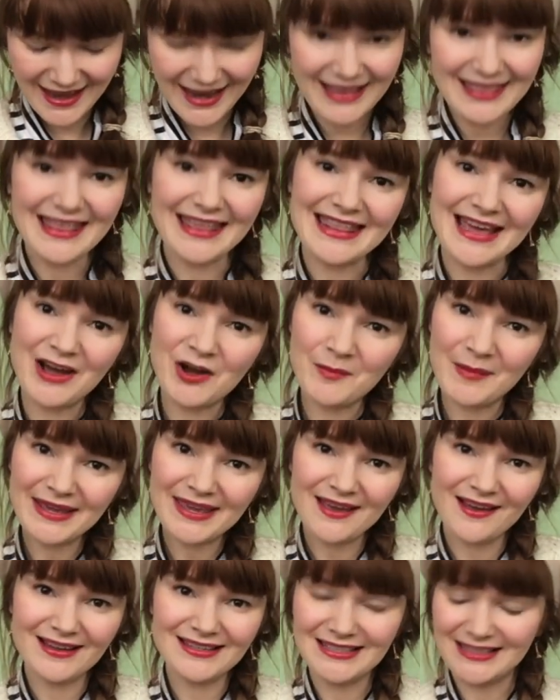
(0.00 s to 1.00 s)
And then now my
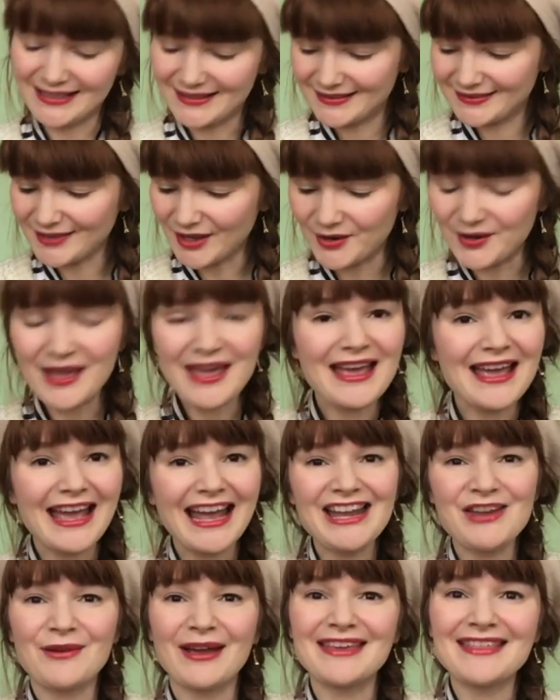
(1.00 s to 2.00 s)
cardigan. So
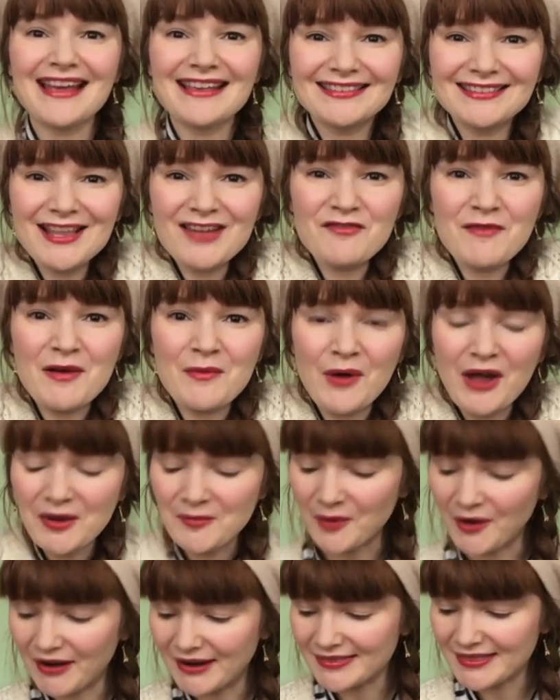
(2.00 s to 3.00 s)
anyway, that's enough about what
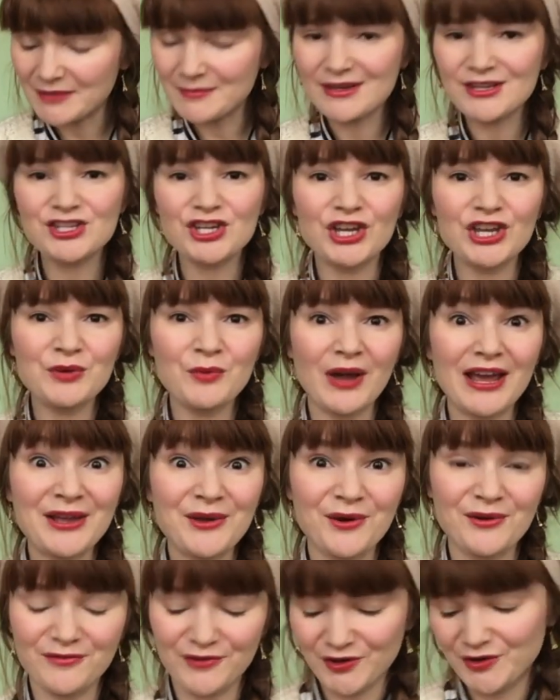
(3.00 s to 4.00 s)
I'm wearing. Let me show you what I
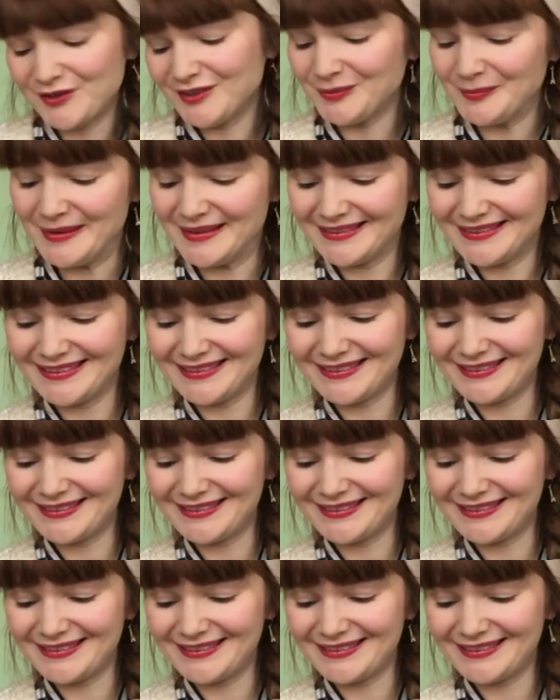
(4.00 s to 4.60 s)
got for Christmas.